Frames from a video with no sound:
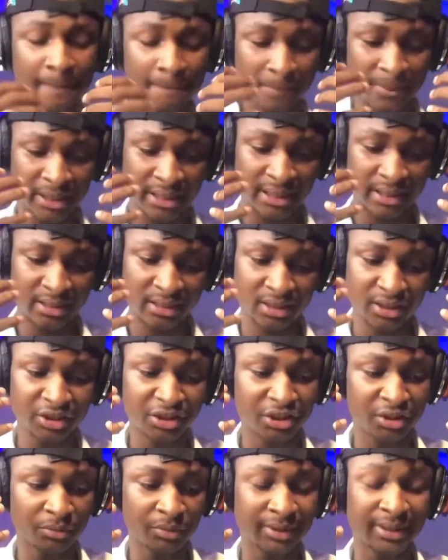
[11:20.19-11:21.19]
but then
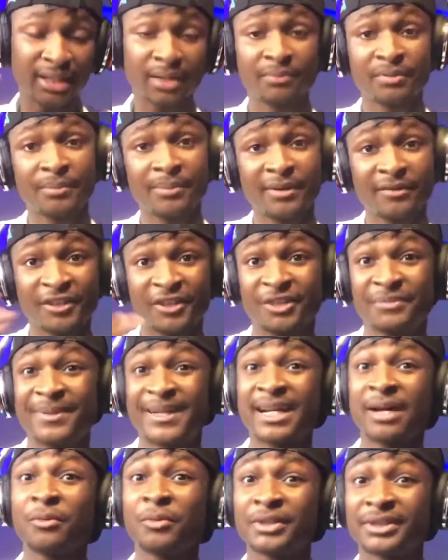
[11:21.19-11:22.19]
she wanted a proper relationship,
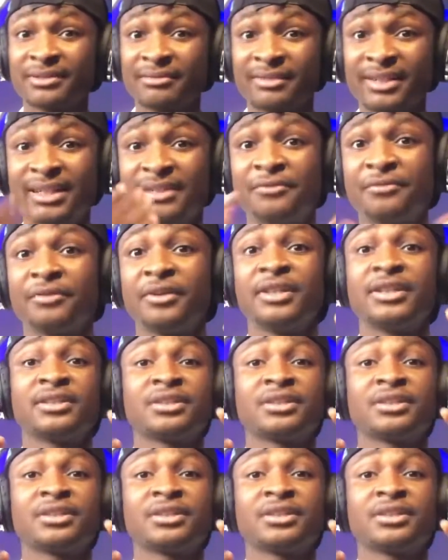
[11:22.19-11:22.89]
and I wasn't ready for it.